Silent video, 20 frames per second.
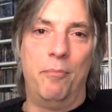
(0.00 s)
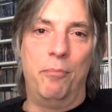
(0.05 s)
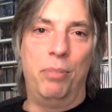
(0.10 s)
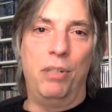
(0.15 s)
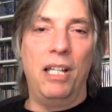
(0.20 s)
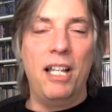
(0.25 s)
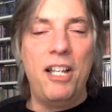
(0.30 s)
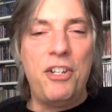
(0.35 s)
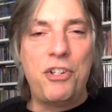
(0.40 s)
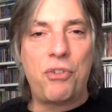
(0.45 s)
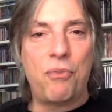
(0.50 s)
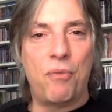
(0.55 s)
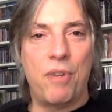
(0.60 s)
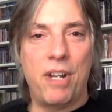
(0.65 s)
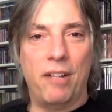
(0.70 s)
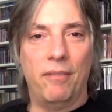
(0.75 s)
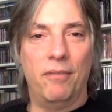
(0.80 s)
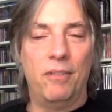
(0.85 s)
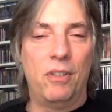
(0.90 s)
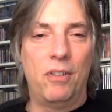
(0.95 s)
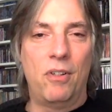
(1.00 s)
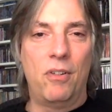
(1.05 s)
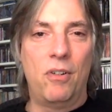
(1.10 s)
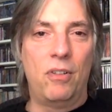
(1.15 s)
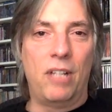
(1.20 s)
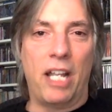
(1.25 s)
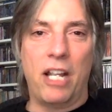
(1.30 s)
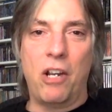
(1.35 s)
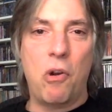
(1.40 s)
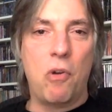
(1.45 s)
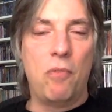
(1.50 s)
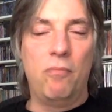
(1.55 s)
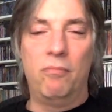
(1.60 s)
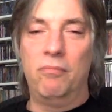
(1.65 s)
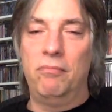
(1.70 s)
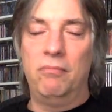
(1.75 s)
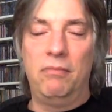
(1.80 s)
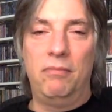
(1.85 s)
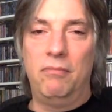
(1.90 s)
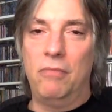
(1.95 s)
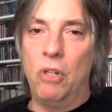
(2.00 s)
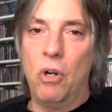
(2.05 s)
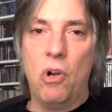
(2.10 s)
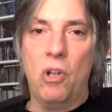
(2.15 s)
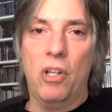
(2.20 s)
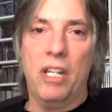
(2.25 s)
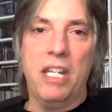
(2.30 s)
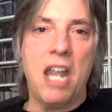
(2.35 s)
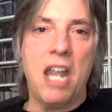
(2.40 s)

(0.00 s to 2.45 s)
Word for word: Blistering, like early